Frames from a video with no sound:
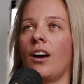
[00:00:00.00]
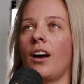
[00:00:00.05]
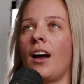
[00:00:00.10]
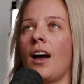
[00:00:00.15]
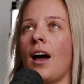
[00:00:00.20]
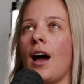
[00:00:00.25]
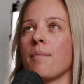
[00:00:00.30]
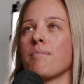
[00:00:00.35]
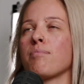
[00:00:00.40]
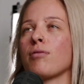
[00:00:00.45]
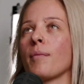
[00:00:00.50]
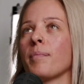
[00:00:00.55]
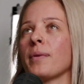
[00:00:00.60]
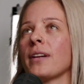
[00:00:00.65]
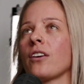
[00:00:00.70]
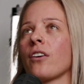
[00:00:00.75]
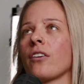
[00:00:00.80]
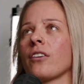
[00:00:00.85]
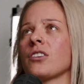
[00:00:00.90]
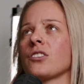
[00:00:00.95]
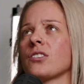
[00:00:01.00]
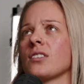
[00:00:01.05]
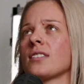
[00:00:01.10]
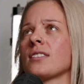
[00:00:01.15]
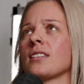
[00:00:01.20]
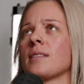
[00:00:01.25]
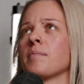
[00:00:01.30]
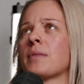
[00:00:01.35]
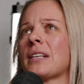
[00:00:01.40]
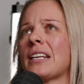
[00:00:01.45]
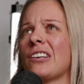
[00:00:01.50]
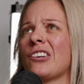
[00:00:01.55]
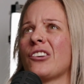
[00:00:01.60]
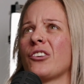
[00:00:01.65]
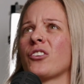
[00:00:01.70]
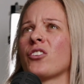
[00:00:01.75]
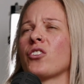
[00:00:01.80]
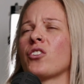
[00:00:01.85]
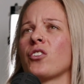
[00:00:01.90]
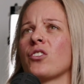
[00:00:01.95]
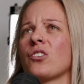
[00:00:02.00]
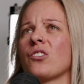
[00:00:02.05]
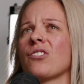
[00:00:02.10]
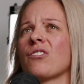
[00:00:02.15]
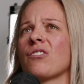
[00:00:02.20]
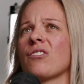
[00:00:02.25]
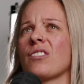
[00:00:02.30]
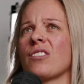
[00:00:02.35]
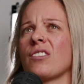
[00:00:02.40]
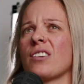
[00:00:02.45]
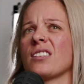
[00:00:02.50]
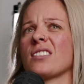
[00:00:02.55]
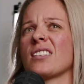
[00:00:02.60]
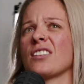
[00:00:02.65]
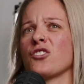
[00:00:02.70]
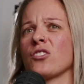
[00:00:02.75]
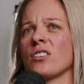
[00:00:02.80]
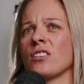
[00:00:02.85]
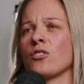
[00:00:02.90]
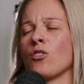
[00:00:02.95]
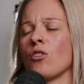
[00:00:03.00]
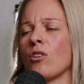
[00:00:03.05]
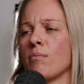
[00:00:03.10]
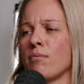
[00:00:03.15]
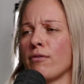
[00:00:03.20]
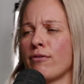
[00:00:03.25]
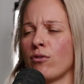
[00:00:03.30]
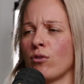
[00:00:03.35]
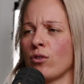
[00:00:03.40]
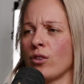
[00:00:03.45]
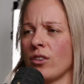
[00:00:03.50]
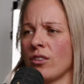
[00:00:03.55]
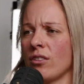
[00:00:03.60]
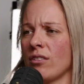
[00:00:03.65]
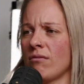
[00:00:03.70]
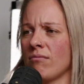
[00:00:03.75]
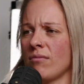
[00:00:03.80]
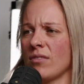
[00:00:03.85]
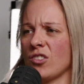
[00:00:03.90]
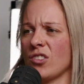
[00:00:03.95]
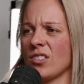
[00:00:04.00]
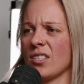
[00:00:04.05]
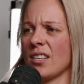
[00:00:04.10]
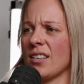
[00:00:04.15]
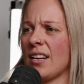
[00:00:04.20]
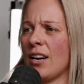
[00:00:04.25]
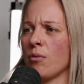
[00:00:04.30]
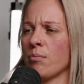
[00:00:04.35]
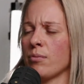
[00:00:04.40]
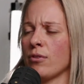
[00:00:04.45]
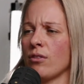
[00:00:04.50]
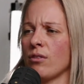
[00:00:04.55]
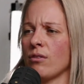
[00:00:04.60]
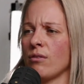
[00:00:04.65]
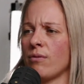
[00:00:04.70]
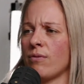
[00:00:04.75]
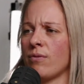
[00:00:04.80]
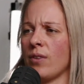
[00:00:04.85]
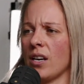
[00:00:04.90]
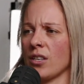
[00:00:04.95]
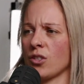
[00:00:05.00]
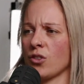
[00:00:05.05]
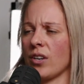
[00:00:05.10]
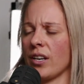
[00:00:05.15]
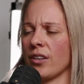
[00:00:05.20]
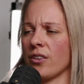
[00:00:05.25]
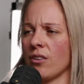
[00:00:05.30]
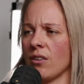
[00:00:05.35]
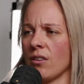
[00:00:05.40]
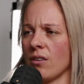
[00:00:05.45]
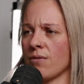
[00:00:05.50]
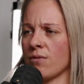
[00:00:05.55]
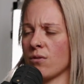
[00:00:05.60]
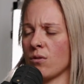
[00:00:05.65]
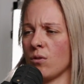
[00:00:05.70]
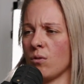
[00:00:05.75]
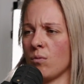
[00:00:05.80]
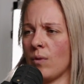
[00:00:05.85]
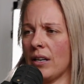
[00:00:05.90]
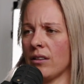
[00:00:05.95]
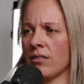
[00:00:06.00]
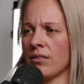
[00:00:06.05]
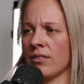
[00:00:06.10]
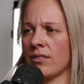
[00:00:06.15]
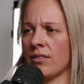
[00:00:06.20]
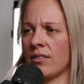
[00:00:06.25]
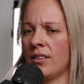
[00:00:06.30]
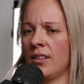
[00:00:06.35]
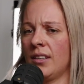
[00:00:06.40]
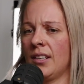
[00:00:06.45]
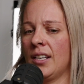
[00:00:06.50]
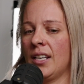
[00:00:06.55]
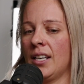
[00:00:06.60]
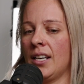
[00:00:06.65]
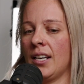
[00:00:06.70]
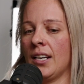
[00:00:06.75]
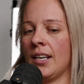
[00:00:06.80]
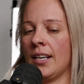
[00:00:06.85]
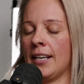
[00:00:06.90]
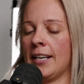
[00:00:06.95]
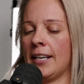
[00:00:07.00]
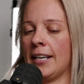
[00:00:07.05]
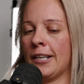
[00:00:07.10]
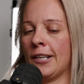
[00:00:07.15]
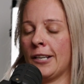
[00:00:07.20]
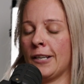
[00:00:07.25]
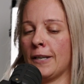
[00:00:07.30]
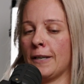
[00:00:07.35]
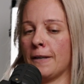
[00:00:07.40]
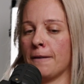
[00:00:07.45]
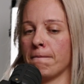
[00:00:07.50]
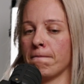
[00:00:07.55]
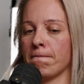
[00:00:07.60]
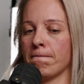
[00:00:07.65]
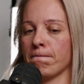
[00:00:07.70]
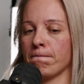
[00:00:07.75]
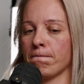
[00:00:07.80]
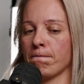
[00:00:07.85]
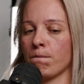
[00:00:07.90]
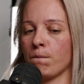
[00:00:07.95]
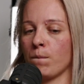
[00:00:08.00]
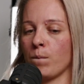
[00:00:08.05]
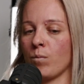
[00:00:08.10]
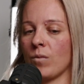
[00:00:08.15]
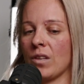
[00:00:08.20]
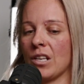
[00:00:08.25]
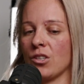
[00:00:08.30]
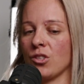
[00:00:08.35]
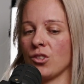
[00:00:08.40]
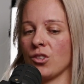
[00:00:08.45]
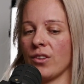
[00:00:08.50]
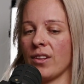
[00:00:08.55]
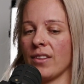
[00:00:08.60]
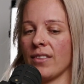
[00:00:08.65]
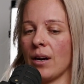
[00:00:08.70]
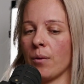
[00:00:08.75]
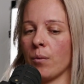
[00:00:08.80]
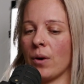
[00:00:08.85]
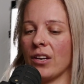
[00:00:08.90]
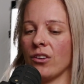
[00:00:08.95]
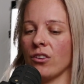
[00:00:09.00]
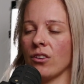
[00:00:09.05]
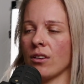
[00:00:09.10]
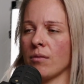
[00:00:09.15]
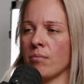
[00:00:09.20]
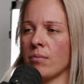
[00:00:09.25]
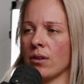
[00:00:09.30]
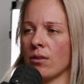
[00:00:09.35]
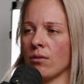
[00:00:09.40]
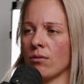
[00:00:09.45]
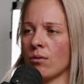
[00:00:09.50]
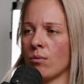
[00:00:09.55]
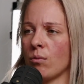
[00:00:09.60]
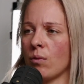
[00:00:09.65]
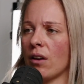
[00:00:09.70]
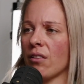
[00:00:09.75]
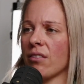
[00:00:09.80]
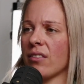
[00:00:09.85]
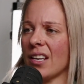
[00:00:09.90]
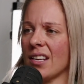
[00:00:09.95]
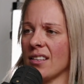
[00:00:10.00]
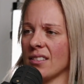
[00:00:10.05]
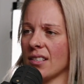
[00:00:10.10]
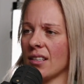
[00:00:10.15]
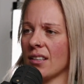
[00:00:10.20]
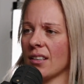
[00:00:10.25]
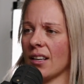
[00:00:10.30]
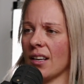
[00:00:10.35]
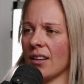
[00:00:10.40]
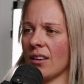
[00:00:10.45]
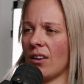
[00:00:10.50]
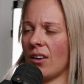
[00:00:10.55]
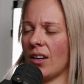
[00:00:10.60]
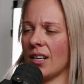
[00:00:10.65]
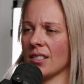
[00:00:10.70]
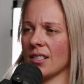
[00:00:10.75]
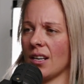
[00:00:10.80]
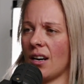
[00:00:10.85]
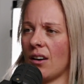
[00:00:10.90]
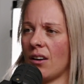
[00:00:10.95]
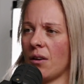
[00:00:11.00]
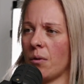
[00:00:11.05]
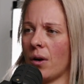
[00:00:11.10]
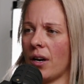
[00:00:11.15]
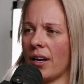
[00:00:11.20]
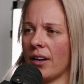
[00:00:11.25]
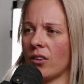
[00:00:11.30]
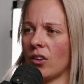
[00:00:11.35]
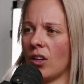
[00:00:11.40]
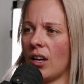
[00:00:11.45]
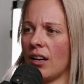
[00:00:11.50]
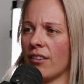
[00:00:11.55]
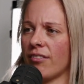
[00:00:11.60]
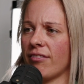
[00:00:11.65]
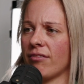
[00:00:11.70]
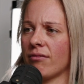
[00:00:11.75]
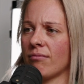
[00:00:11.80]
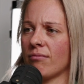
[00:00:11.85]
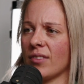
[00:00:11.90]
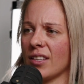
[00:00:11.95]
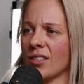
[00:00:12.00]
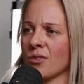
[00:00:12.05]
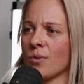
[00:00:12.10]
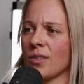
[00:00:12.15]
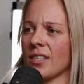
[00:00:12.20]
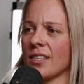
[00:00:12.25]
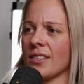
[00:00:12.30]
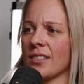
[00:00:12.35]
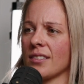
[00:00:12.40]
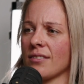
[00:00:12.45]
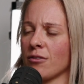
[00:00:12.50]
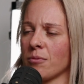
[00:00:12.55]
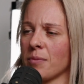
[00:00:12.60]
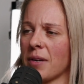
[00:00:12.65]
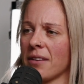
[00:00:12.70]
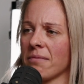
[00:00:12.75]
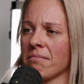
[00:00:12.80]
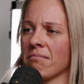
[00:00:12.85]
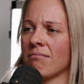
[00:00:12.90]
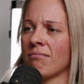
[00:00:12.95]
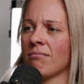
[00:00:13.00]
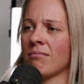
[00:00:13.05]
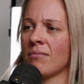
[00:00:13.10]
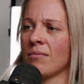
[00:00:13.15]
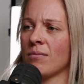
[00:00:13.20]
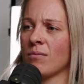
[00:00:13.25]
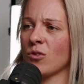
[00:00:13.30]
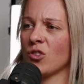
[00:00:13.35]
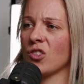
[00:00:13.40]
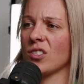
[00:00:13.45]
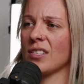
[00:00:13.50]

a property coach is somebody who essentially has gone before you and just can help you fast track your overall wealth, so that way you can build wealth easier and get the highest ROI on life. That's what it is for me. It's just